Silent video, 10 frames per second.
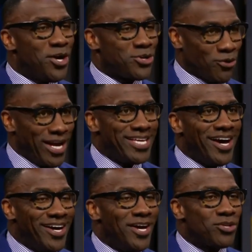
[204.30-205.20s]
Trey
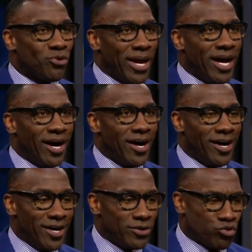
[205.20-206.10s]

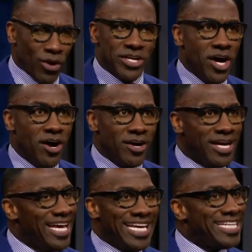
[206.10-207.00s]
Young.
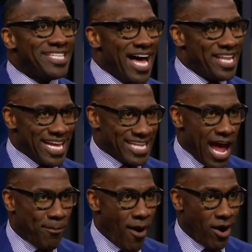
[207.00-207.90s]
He's not that
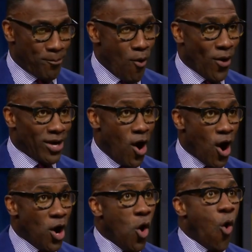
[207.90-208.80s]
type point
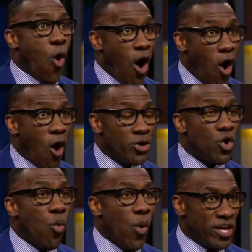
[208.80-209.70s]
guard or Harden
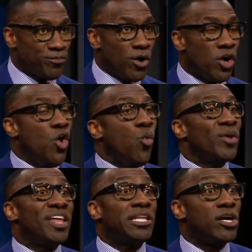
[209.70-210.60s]
or Westbrook
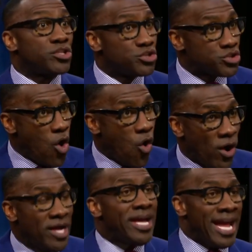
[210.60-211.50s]
where they look to
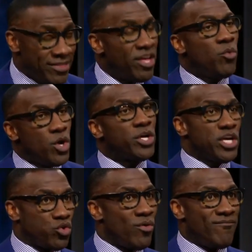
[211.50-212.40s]
score and then we'll
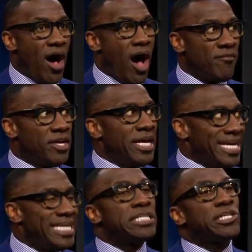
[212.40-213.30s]
get you involved.
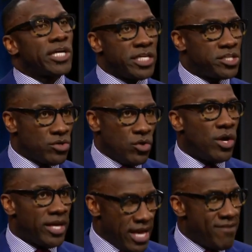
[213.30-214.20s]
He's looking to
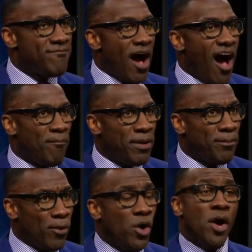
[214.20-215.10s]
involve
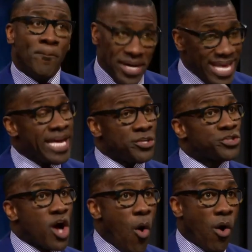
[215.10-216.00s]
people, but he can
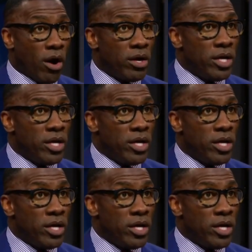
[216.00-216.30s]
score.